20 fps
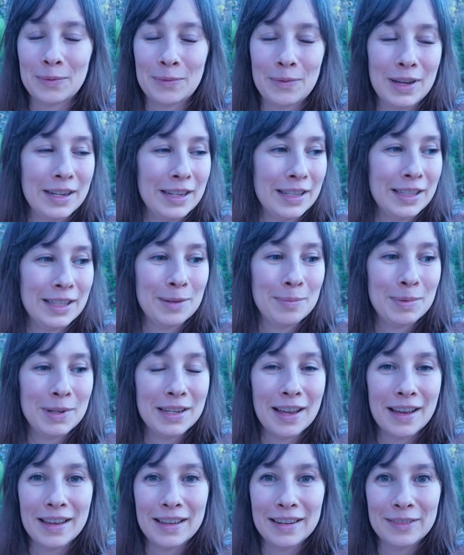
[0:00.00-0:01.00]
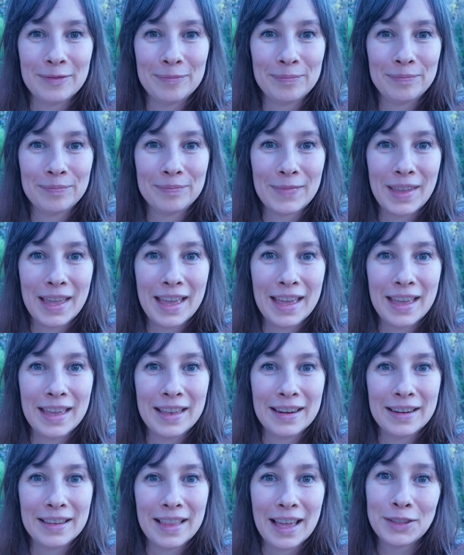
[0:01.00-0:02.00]
what needs to be done,
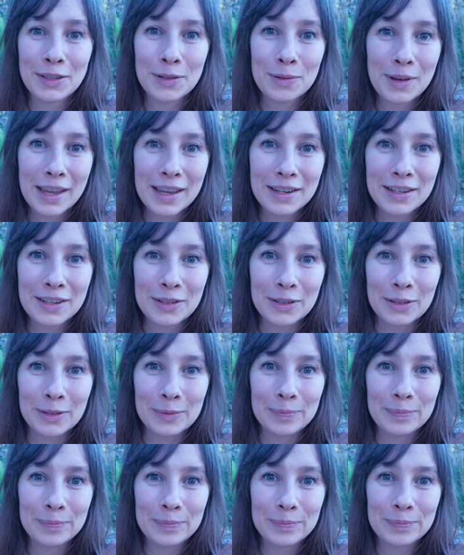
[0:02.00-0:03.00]
and that's okay too.